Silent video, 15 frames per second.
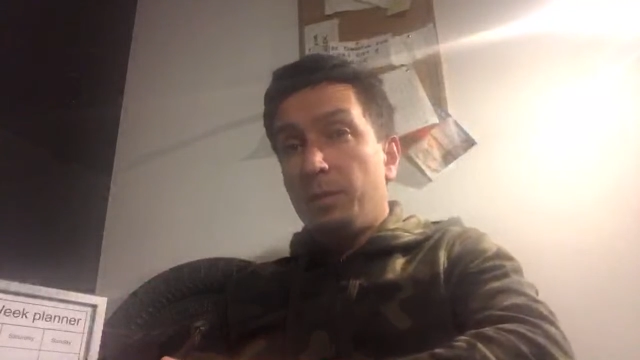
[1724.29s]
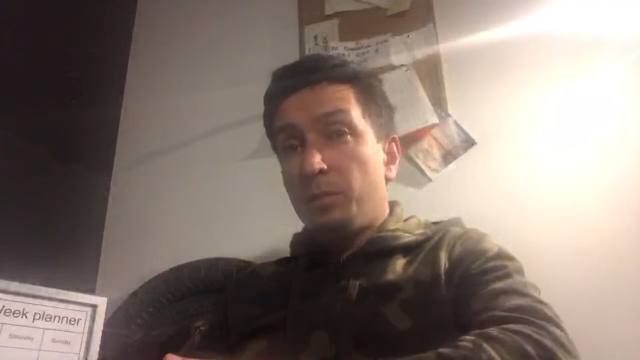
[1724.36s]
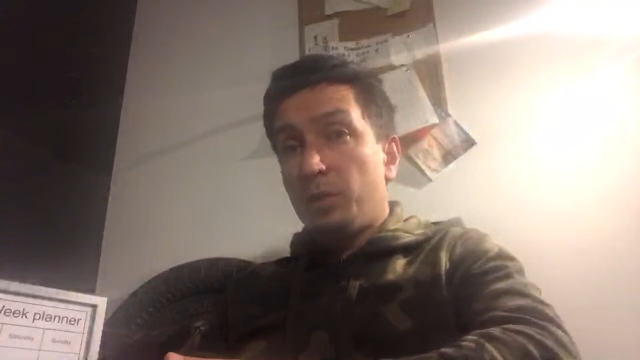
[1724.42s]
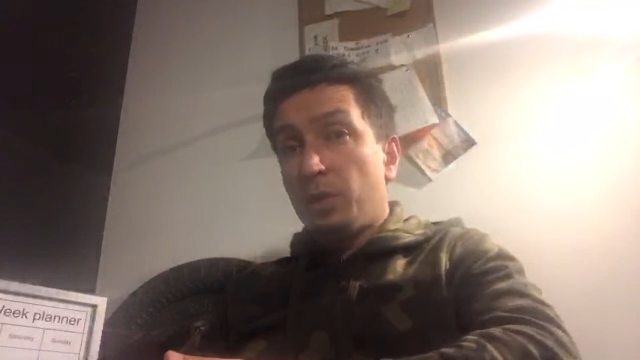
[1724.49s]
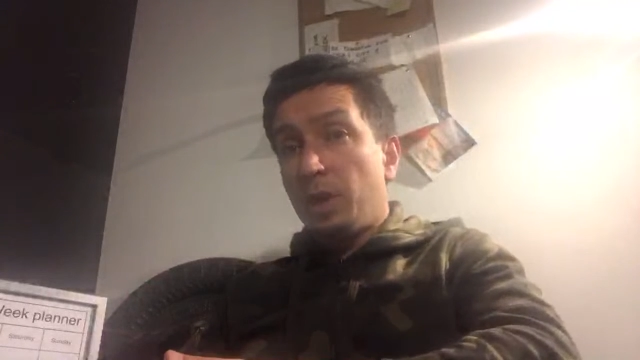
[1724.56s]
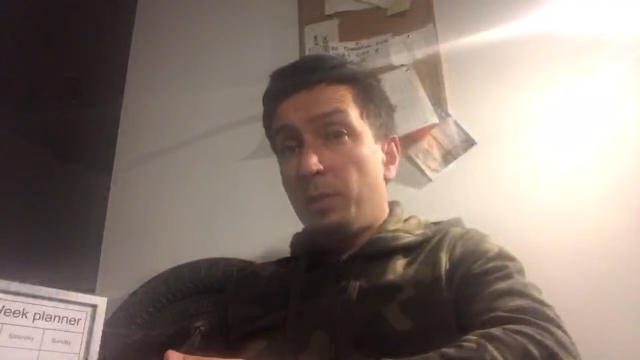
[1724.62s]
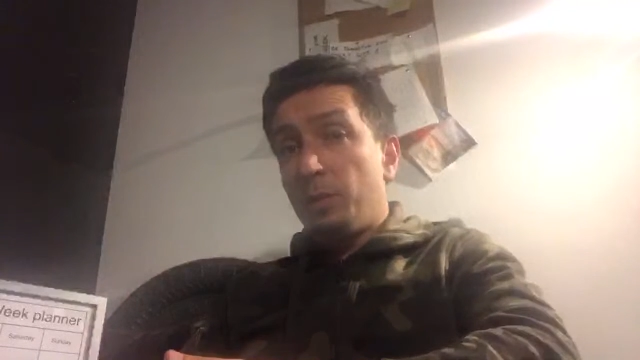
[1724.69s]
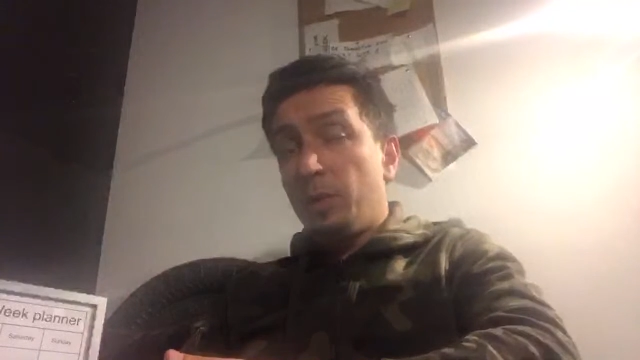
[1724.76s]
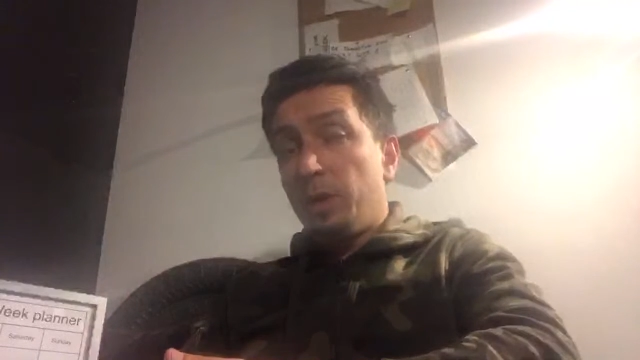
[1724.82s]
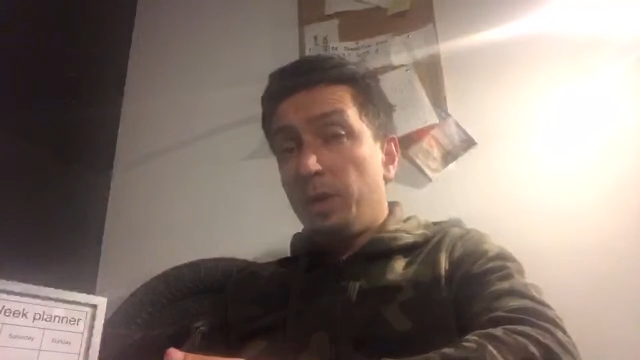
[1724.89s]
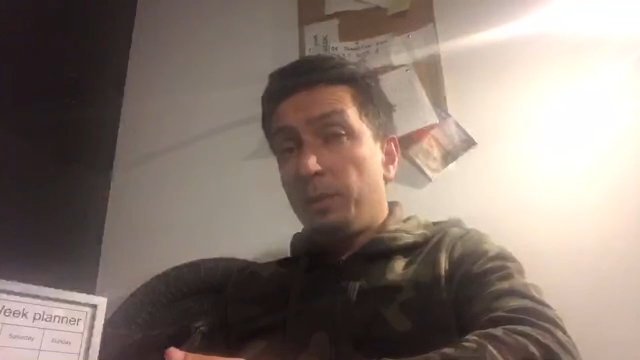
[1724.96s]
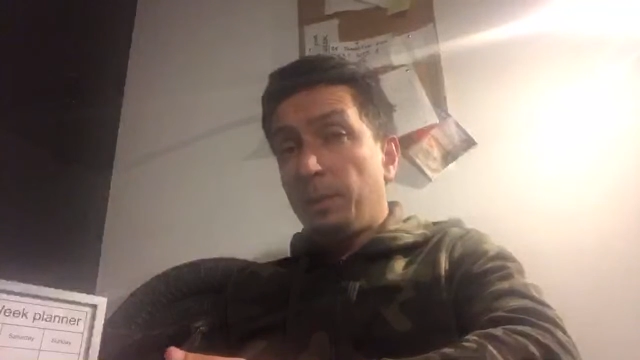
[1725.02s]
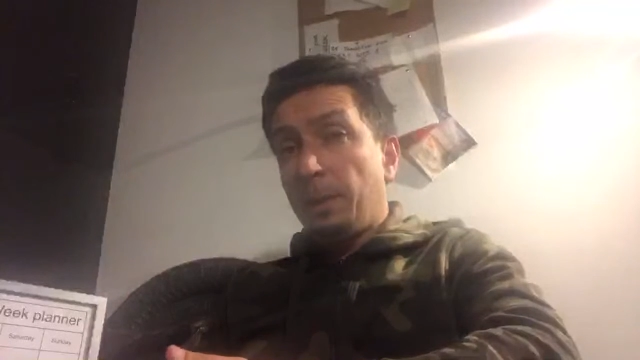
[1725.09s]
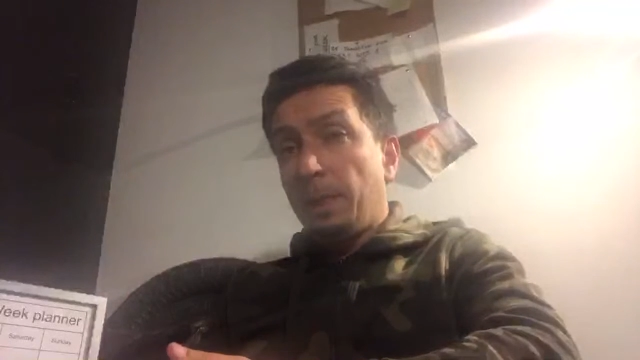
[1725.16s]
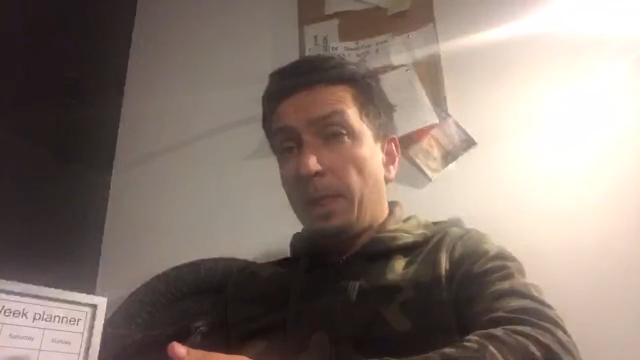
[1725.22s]
and then
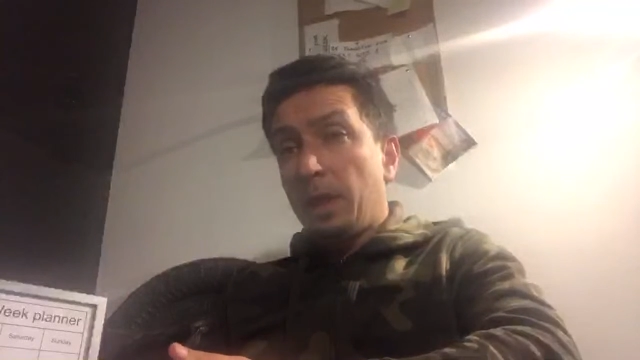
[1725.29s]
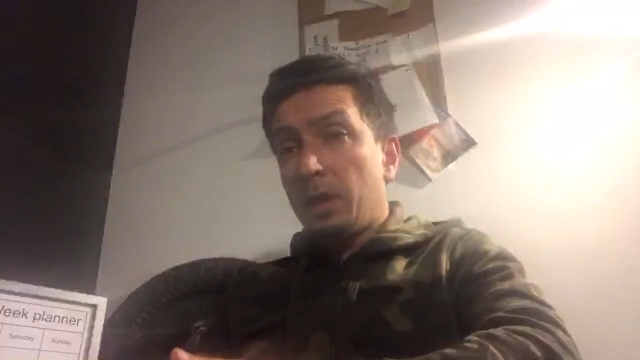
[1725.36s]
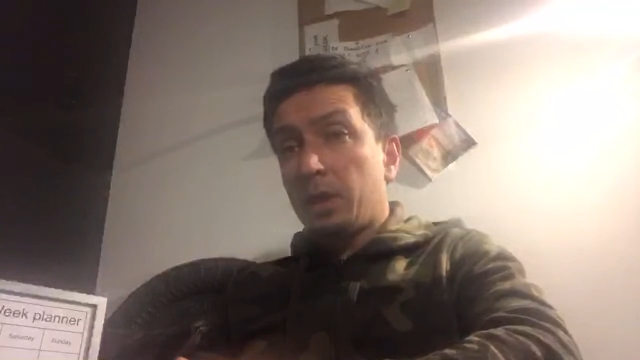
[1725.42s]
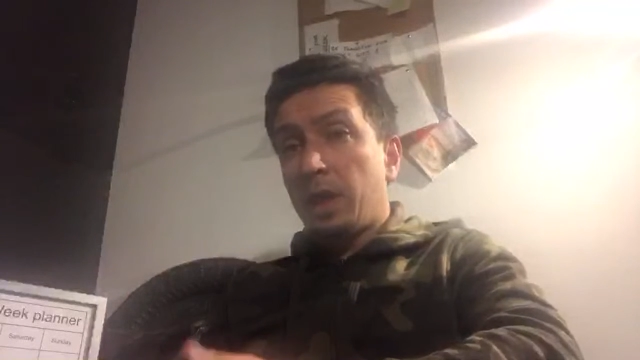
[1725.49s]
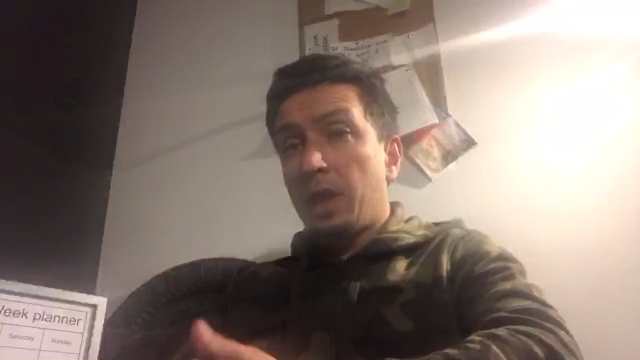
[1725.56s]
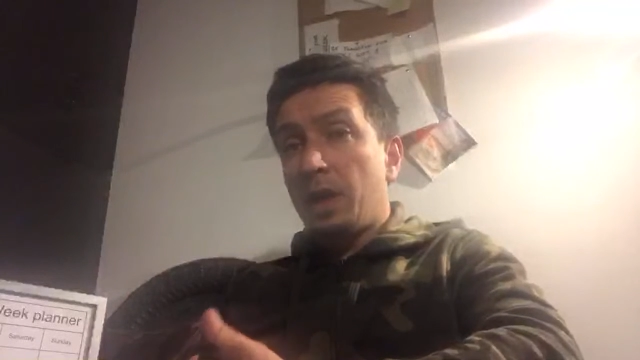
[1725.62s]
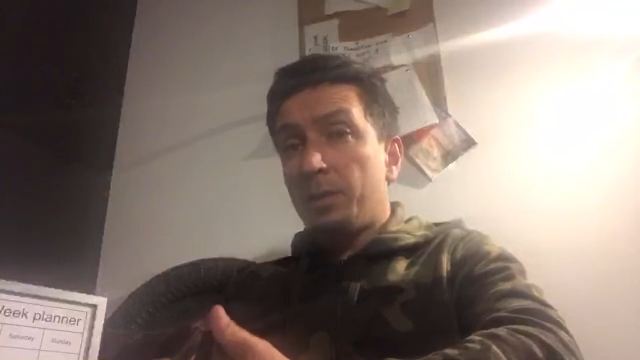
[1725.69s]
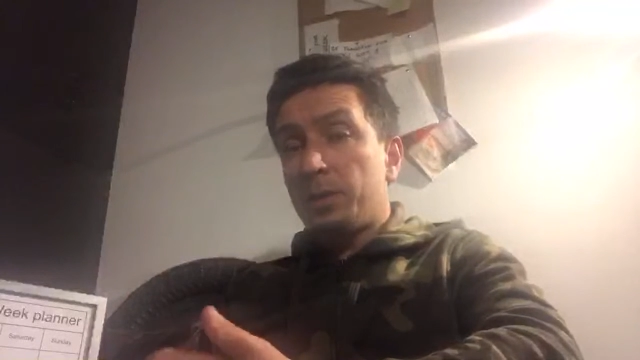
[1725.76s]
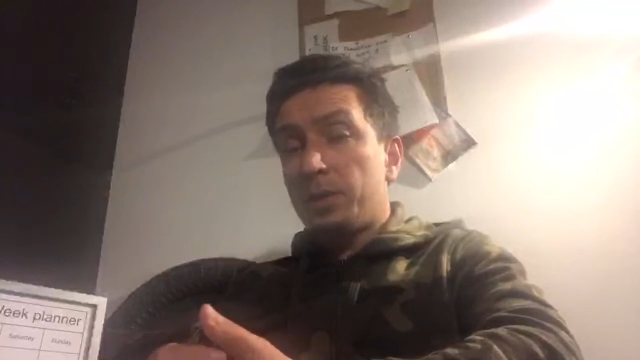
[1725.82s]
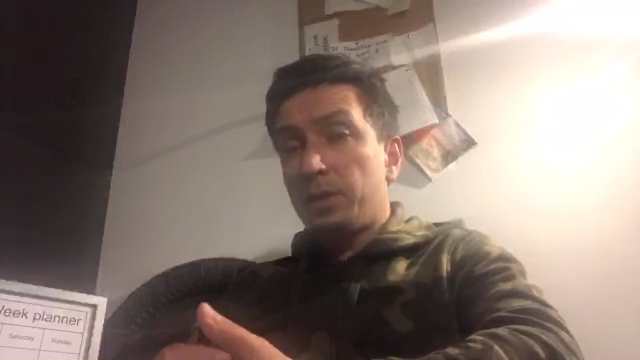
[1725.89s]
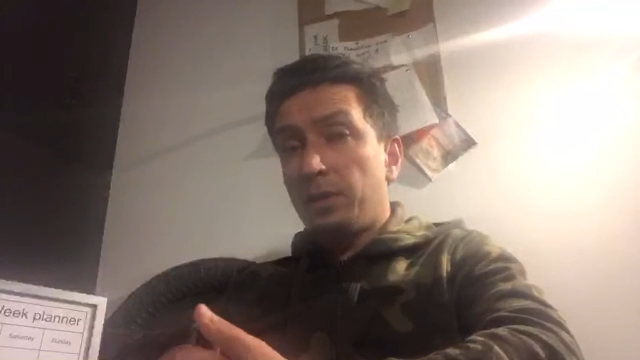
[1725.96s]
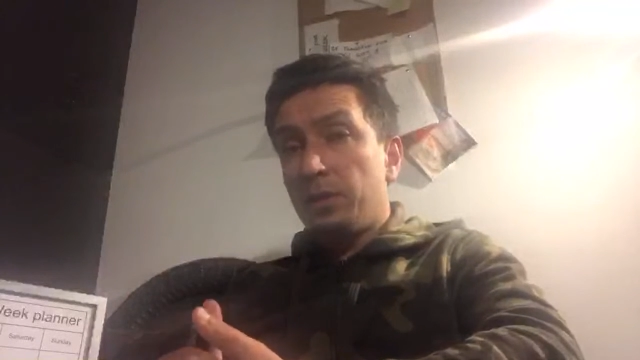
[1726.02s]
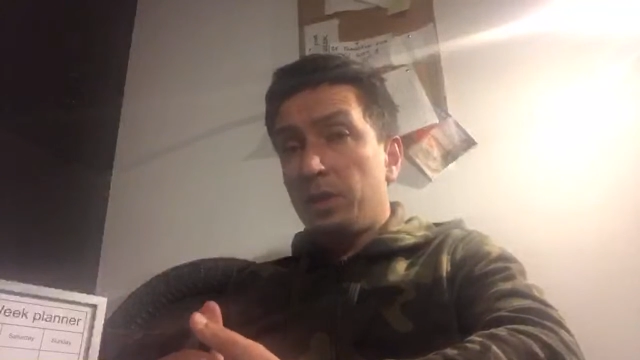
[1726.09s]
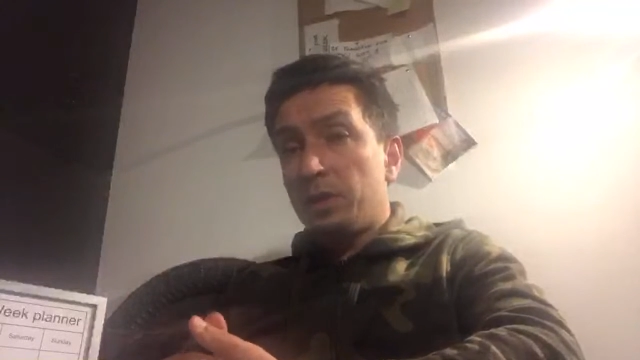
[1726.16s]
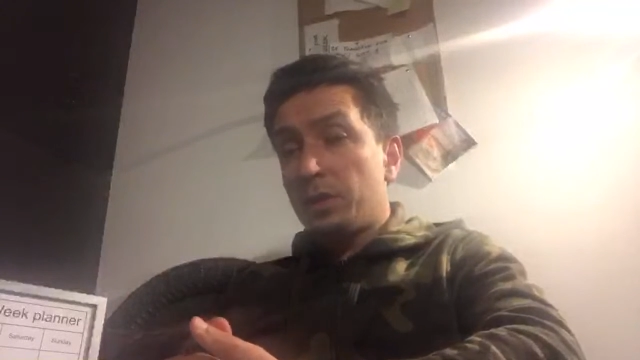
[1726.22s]
primary. Okay, up to
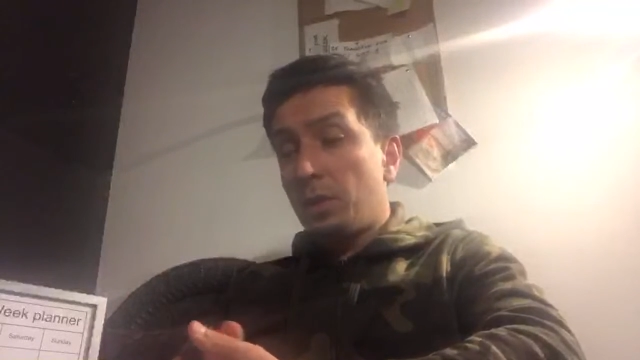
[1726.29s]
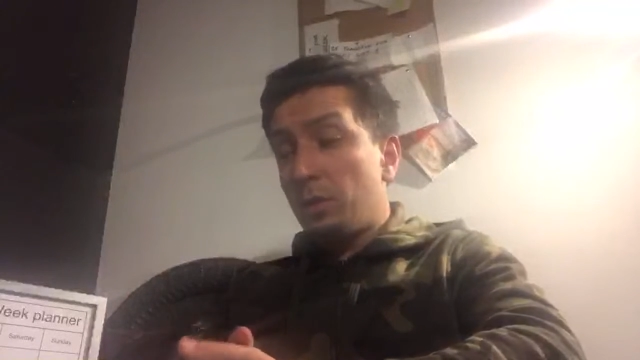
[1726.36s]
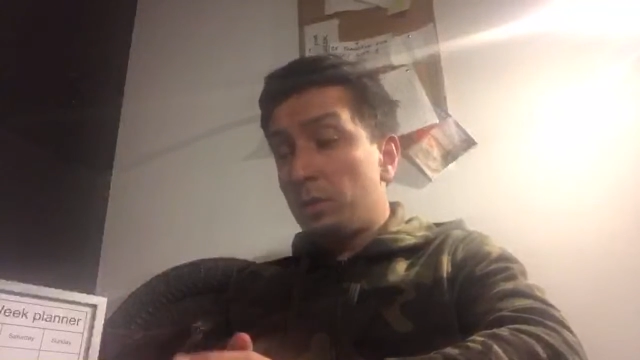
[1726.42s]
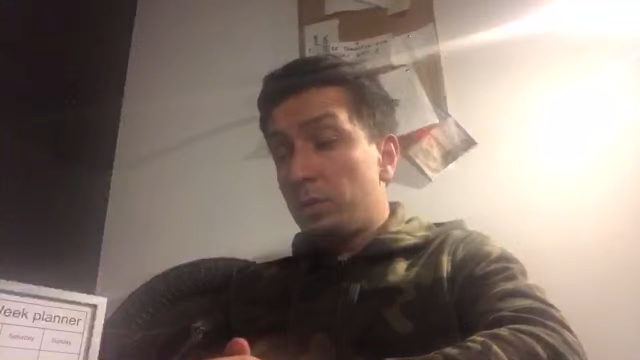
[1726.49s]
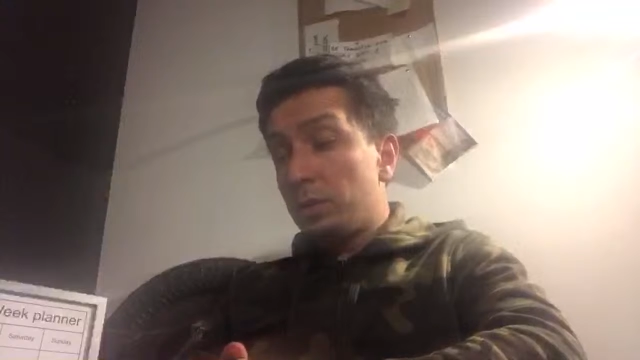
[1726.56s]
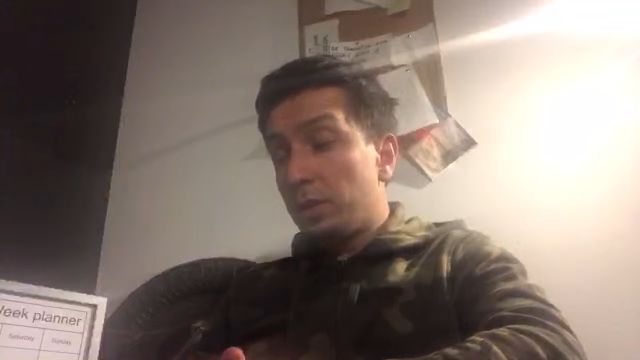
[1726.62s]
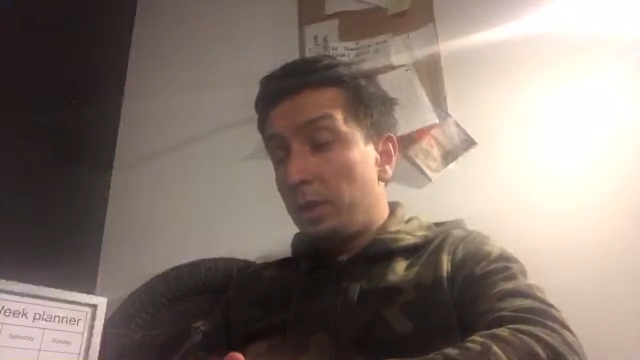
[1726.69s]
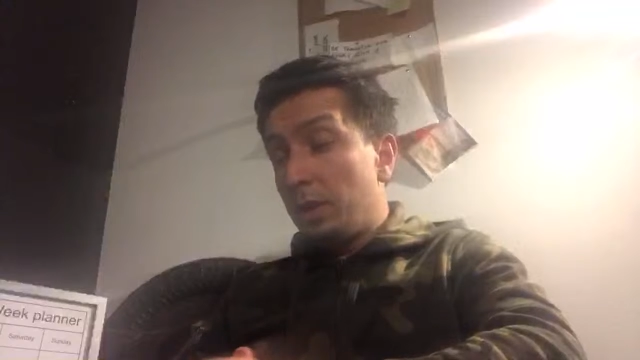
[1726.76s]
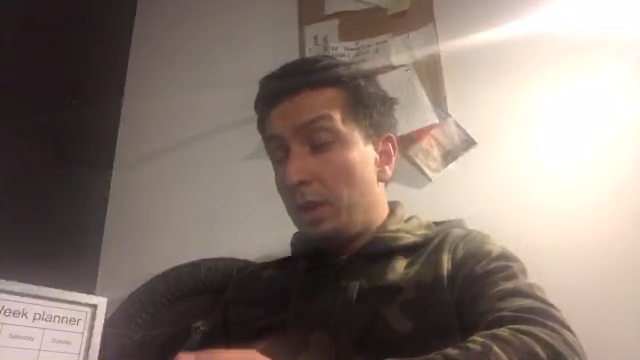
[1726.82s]
7 years old.